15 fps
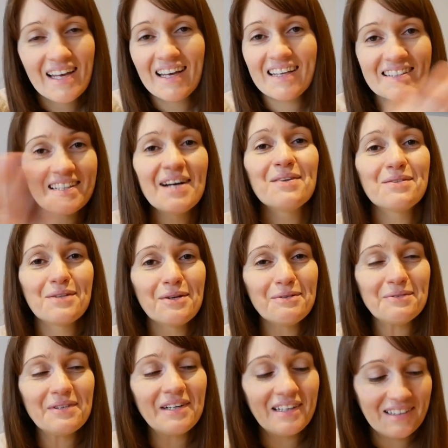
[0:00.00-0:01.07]
It sounds so
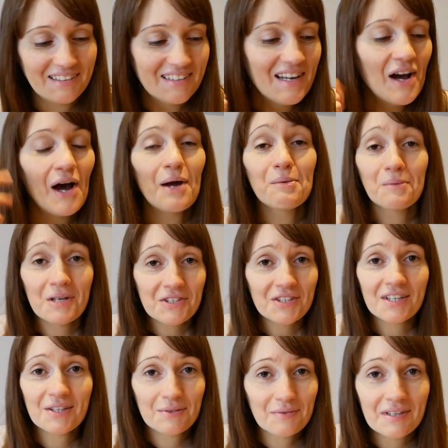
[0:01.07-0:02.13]
fun. I wish I
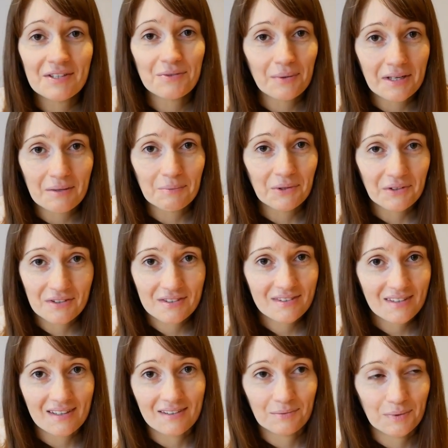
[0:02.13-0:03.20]
could read 20 books
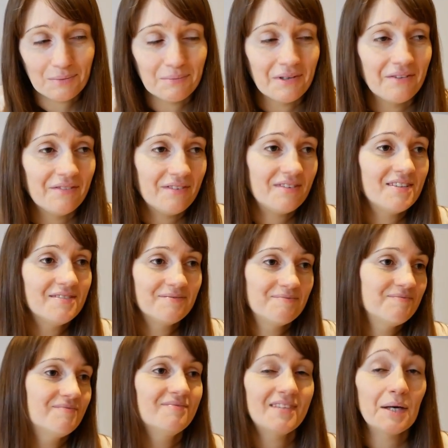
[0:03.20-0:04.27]
in 1 month.
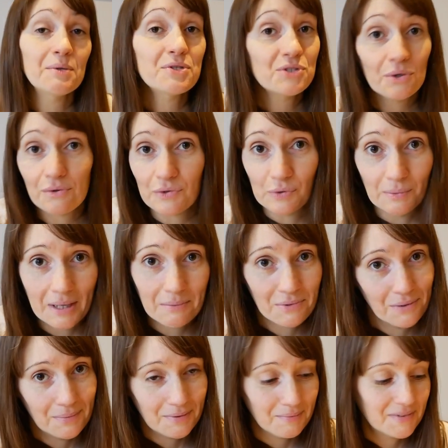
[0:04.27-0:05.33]
That would solve all my
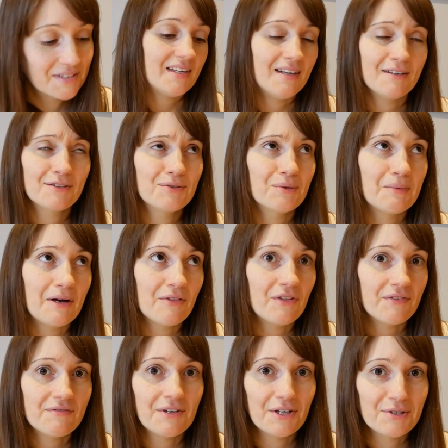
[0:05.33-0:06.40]
problems. Yeah, talk about
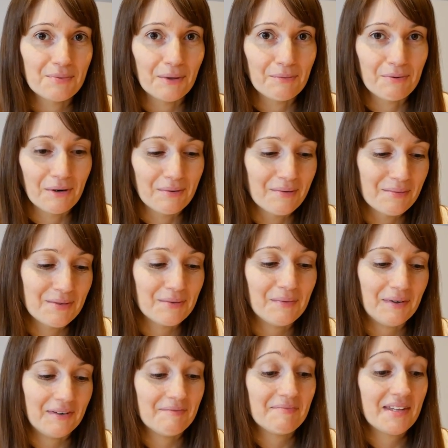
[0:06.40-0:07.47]
the first world problems or
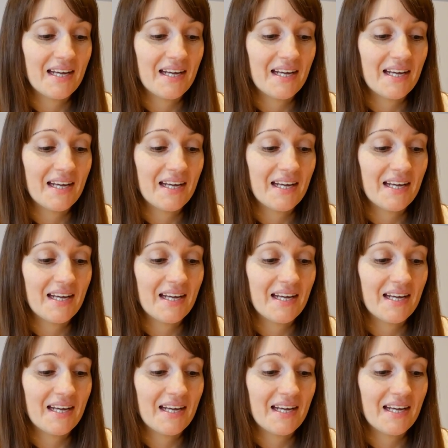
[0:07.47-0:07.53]
what.